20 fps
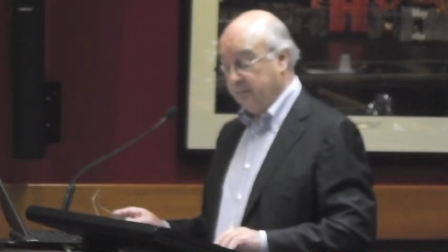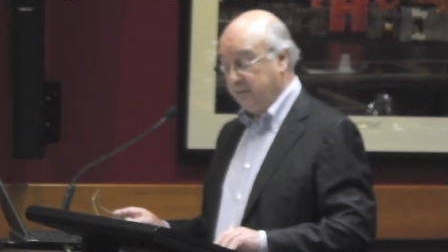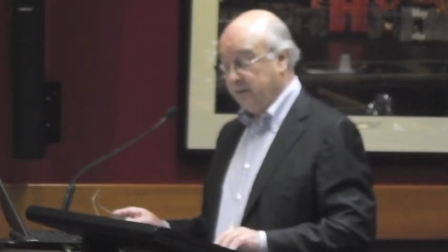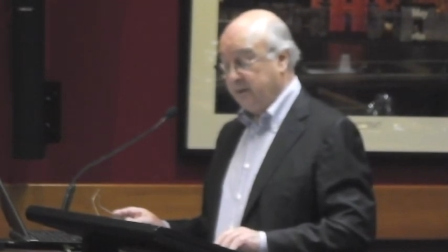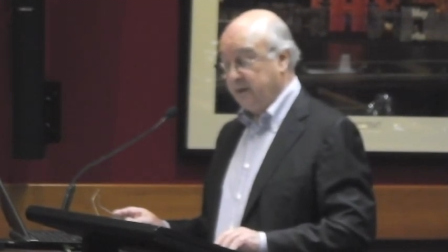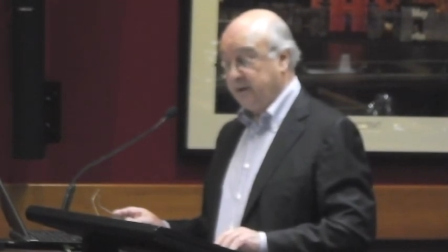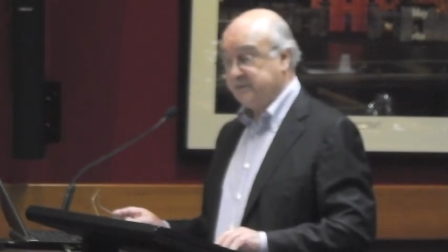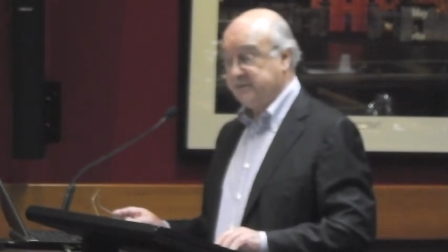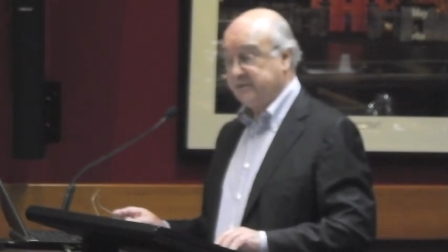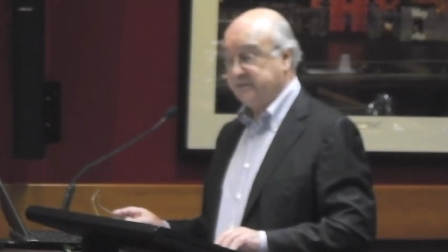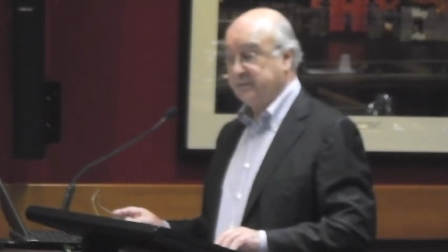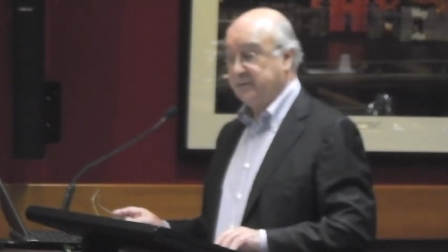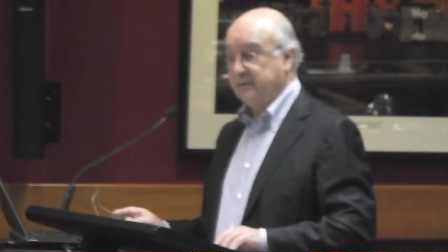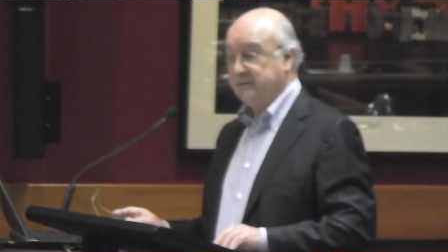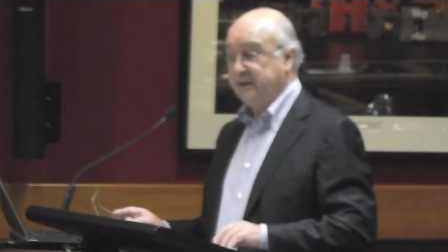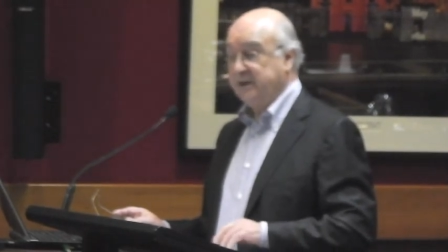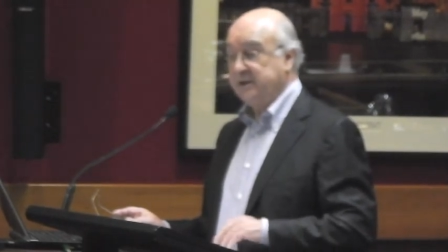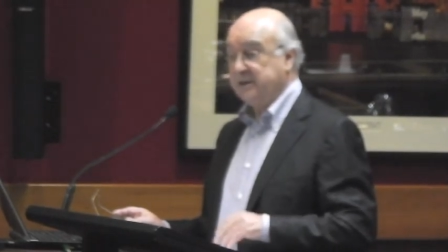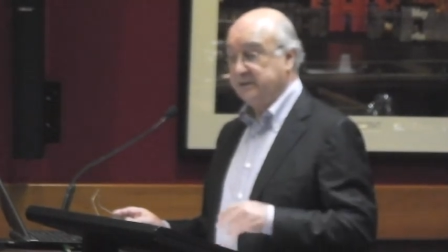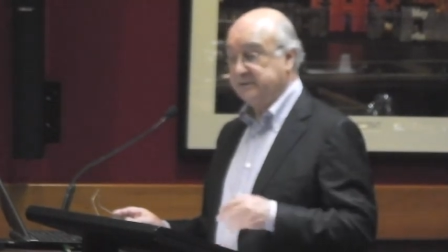that's the sort
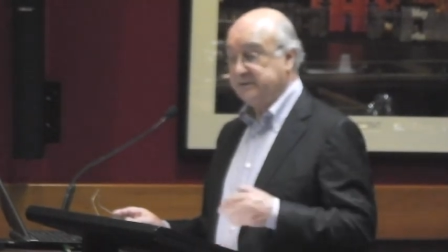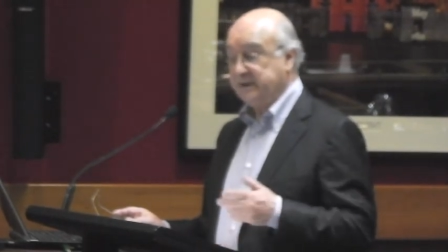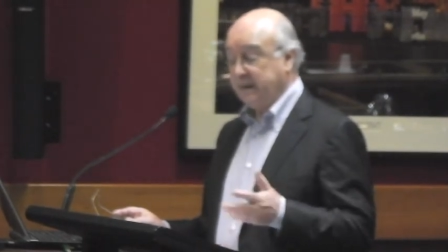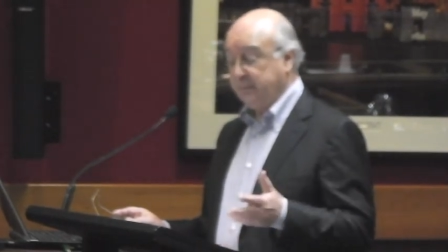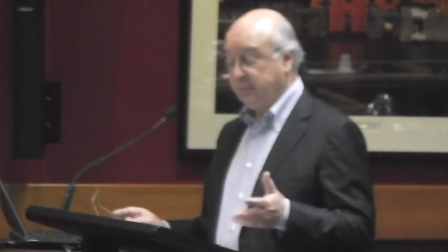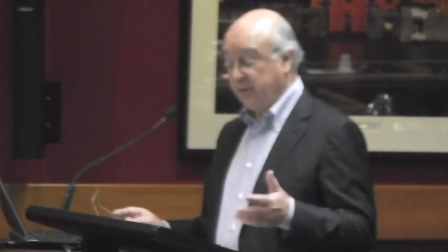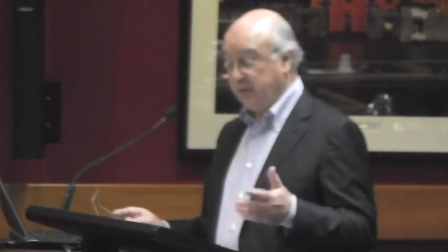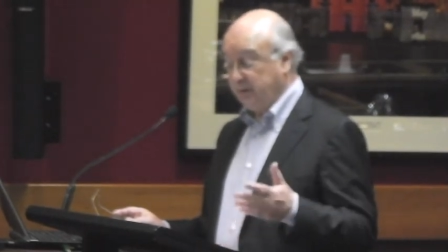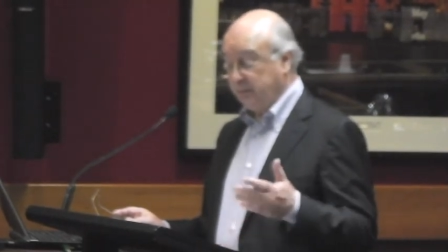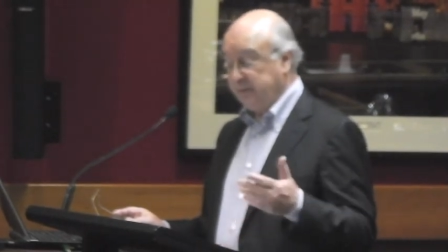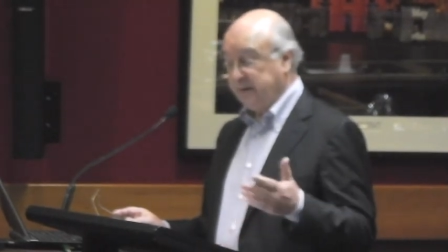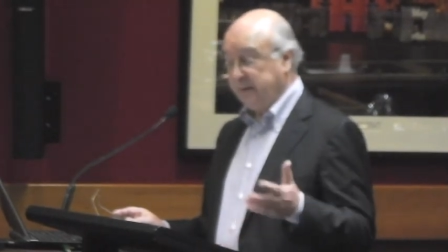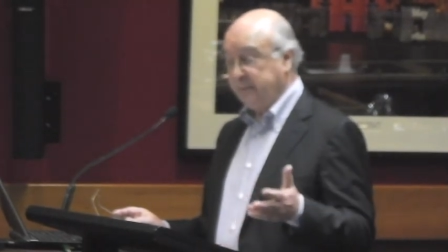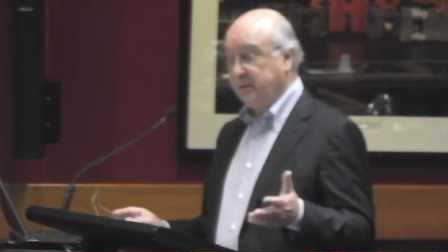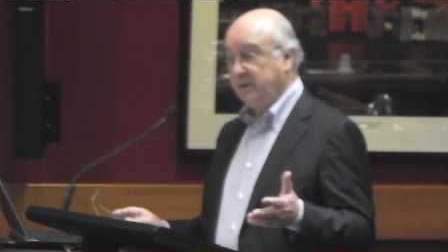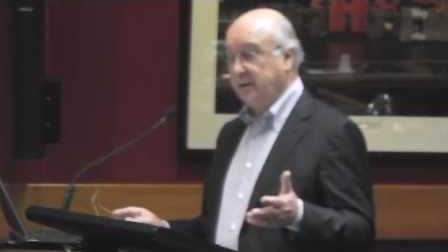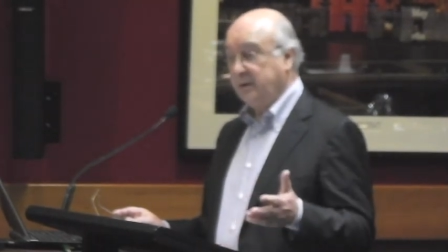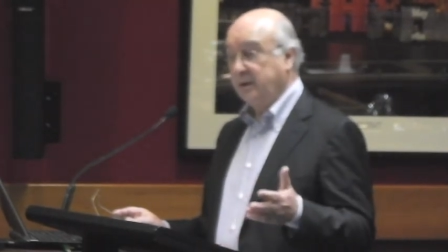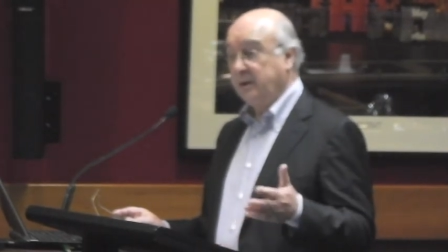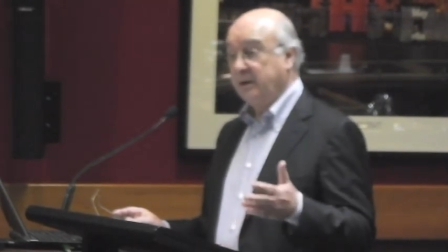of example that
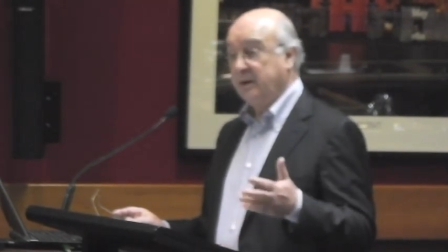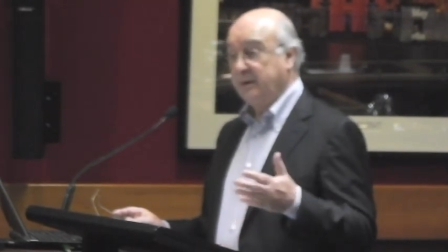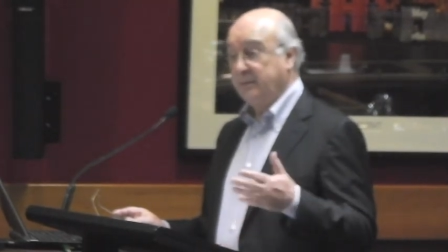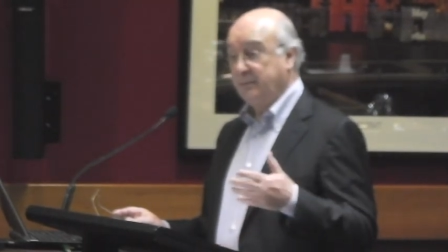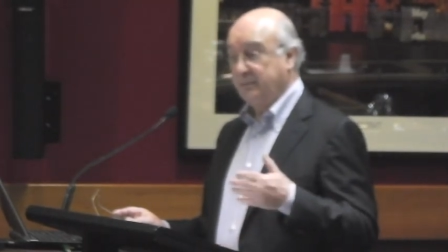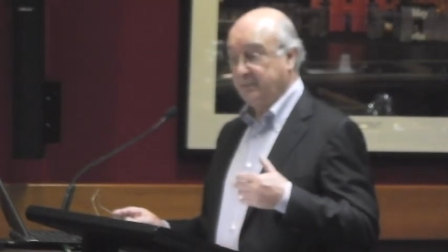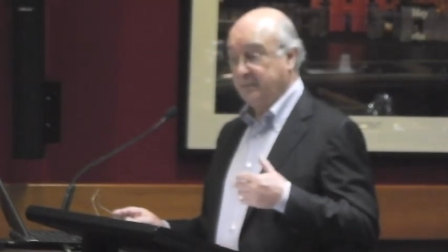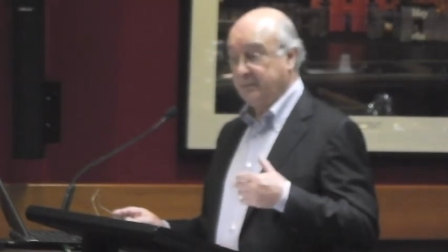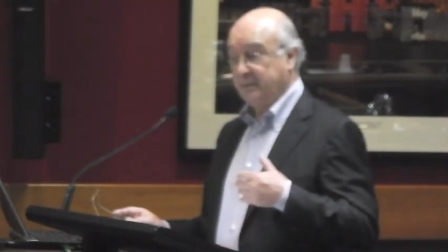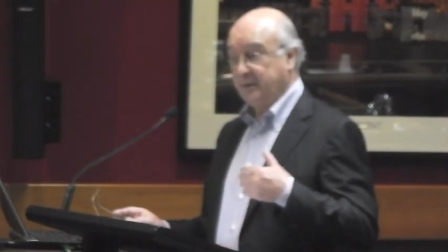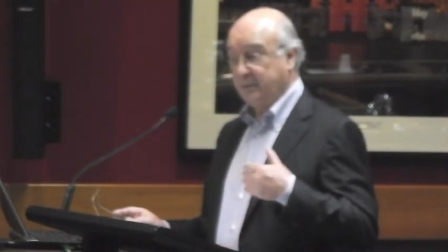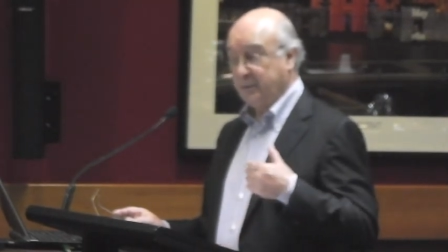people I'm,